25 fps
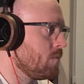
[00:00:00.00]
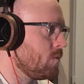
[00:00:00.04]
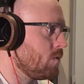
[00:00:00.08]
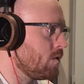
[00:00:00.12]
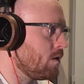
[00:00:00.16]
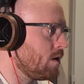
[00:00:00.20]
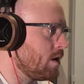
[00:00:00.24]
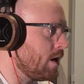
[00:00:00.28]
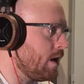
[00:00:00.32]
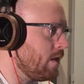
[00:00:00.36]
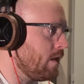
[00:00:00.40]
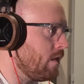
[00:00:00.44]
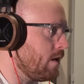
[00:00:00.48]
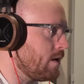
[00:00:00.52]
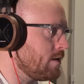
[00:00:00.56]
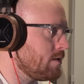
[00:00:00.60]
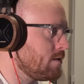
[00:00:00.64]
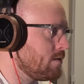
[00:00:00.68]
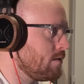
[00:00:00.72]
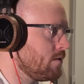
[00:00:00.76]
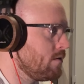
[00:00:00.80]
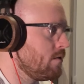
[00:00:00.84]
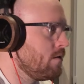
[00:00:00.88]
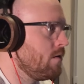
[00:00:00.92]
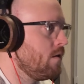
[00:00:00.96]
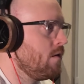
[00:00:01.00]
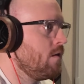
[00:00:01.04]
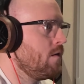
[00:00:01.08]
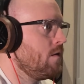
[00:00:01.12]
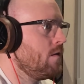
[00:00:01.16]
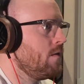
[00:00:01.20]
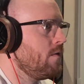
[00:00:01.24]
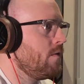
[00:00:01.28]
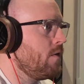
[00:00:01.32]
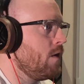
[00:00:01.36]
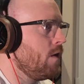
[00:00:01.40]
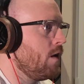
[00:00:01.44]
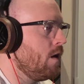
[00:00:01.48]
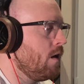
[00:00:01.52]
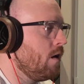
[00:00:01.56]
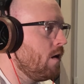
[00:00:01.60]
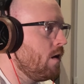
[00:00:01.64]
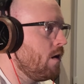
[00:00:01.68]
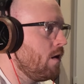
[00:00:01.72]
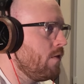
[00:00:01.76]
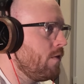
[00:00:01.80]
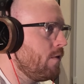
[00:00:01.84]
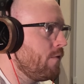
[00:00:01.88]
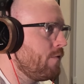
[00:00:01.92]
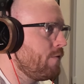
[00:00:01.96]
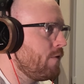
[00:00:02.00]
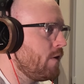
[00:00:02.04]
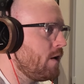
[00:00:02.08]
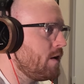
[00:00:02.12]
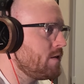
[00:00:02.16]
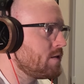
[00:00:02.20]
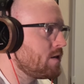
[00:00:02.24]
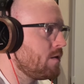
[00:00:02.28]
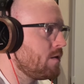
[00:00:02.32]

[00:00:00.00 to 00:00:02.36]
Okay, that's the first